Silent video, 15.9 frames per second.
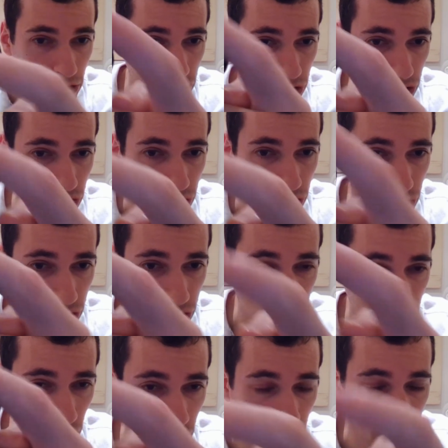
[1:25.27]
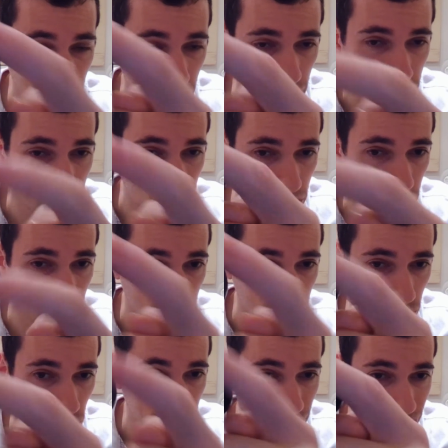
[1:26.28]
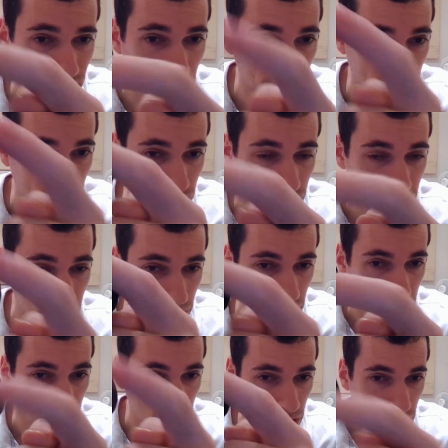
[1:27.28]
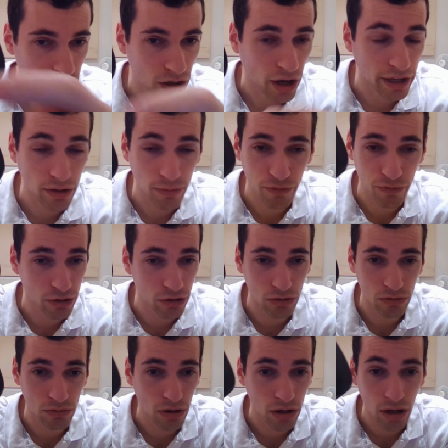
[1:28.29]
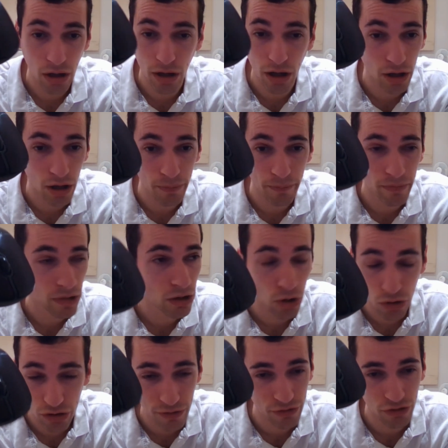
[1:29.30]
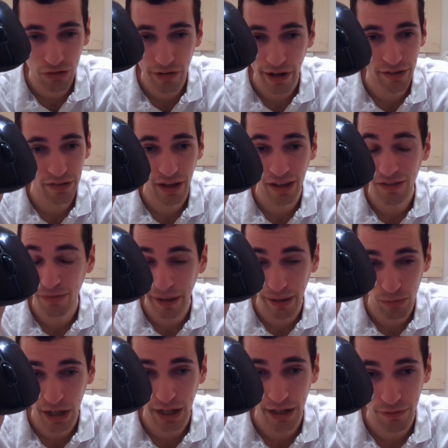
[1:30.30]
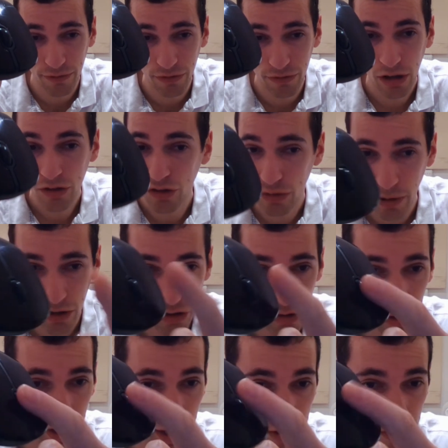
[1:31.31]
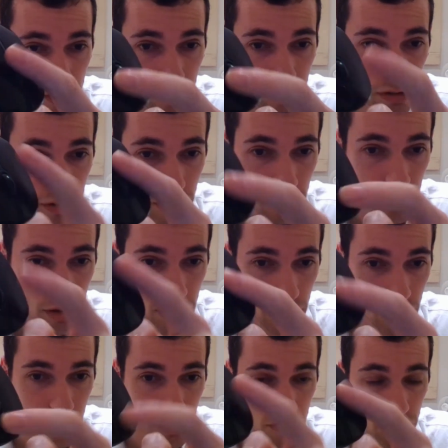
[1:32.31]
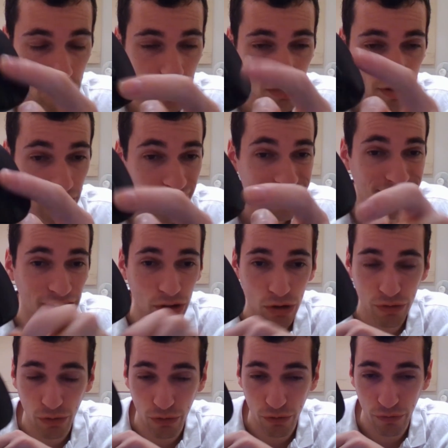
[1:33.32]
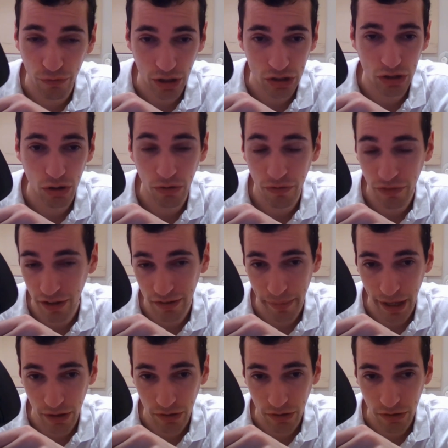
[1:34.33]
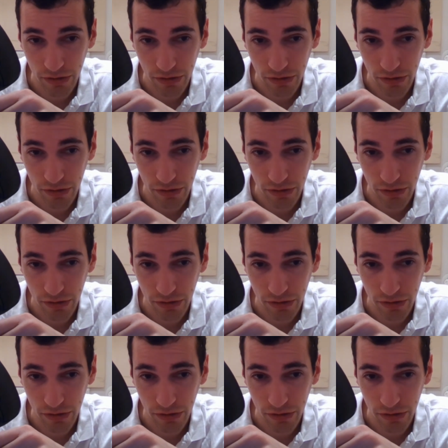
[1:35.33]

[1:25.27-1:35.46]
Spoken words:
So you just go like this, and it relieves stress. I can feel lots of stress has been relieved just by doing this. So that is the useful function of this mouse.